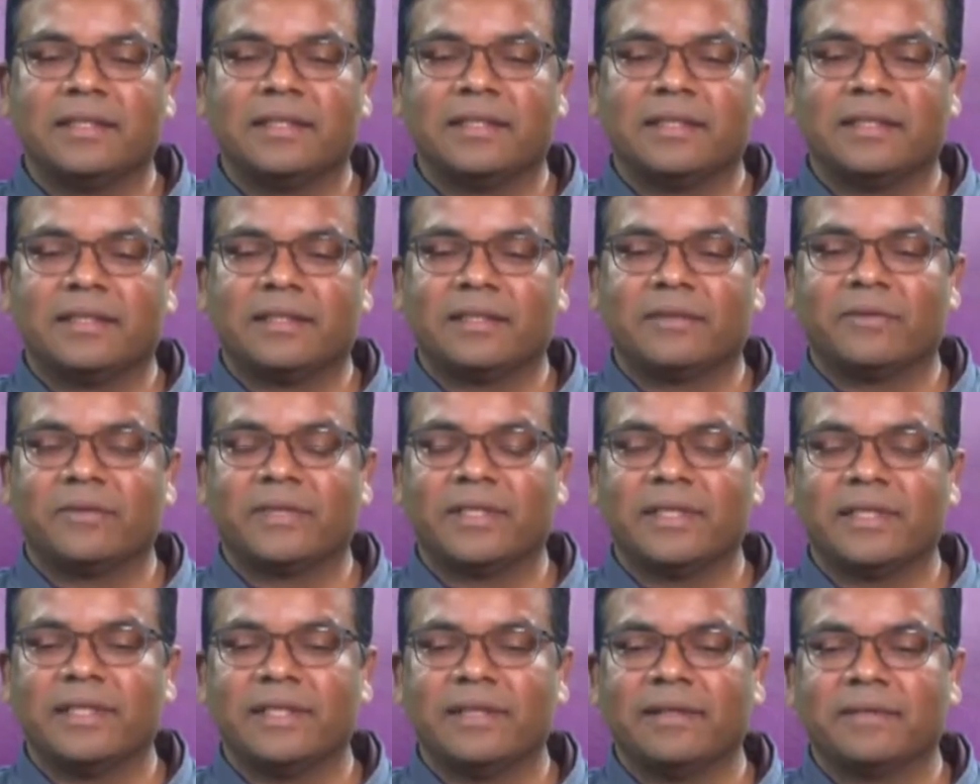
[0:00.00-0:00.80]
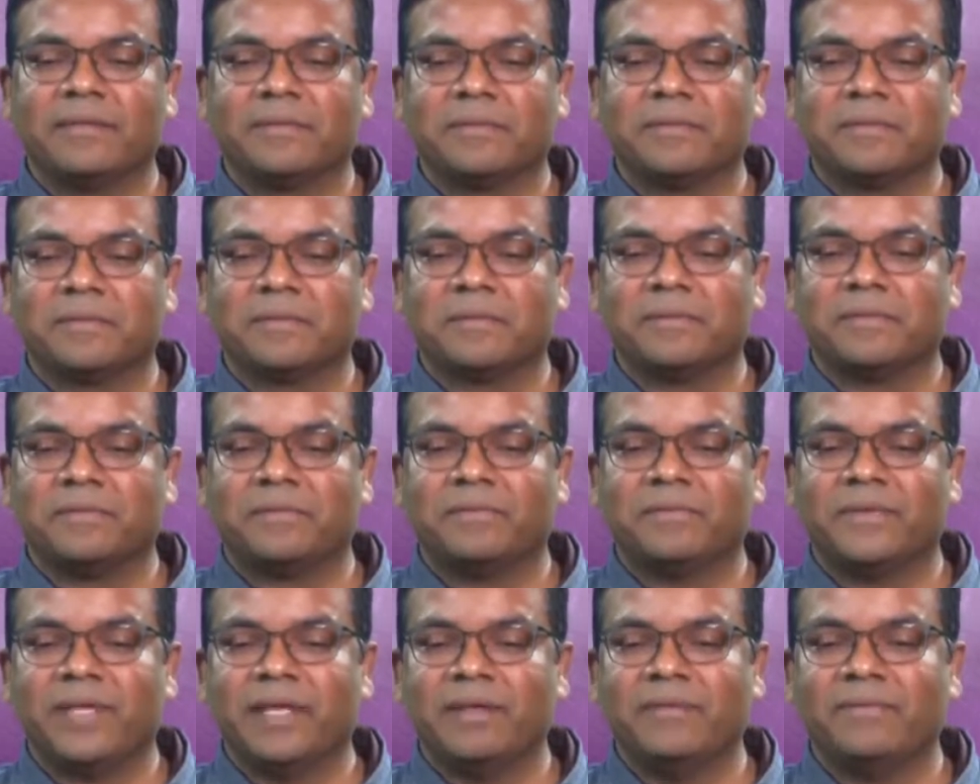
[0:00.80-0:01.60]
rotating
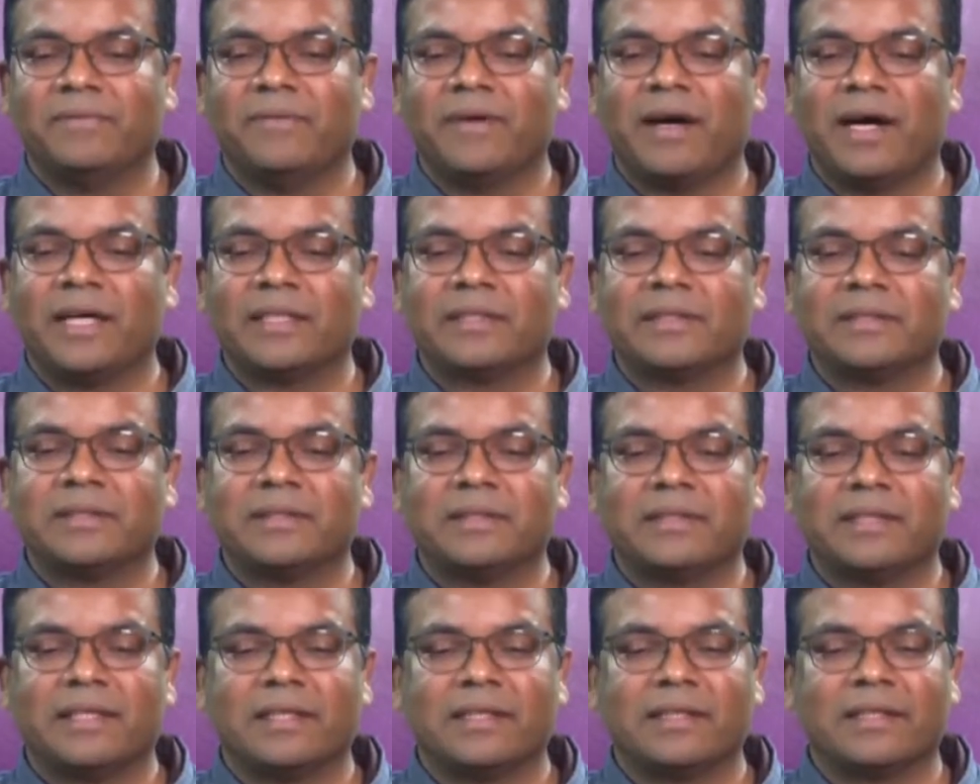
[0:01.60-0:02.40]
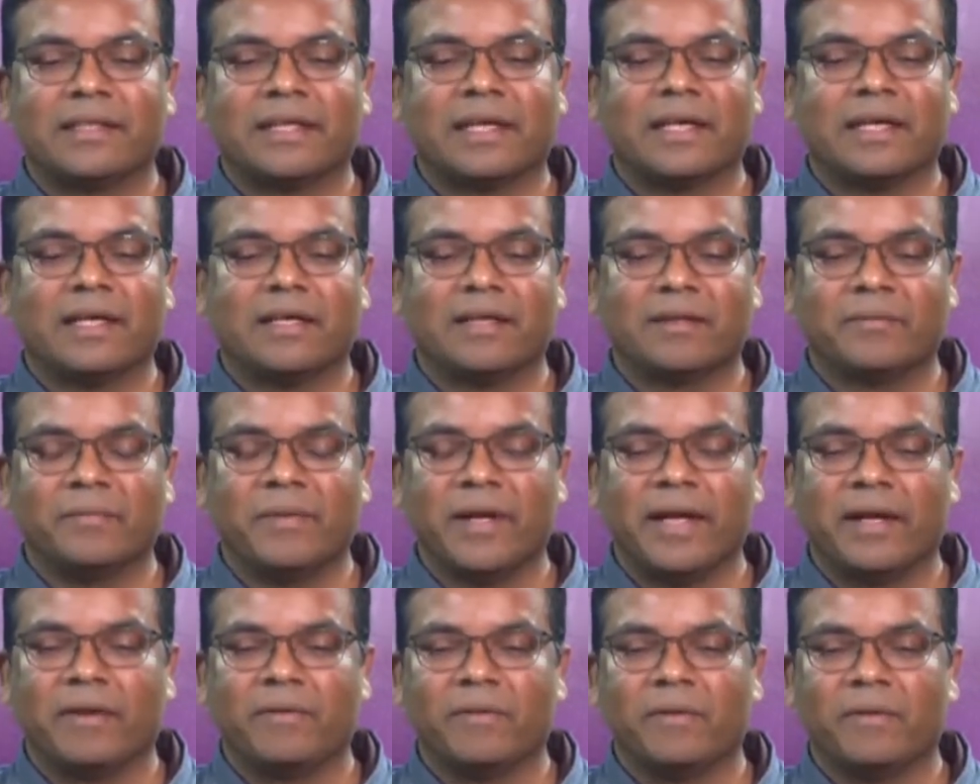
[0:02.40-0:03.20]
very fast, a curved
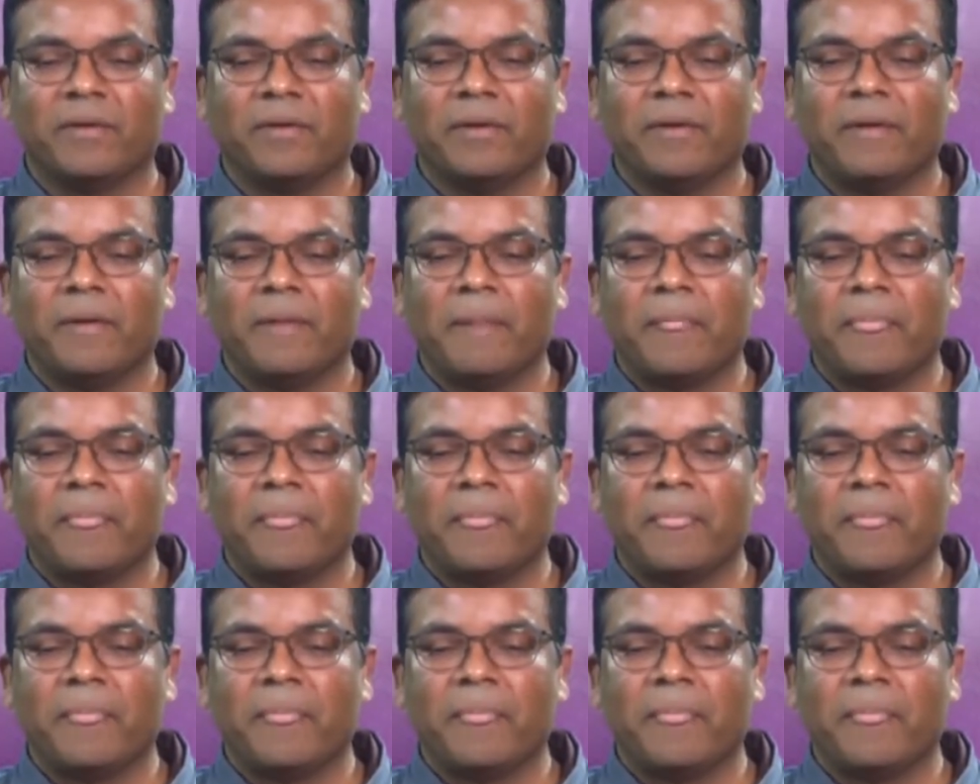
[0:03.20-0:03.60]
black hole,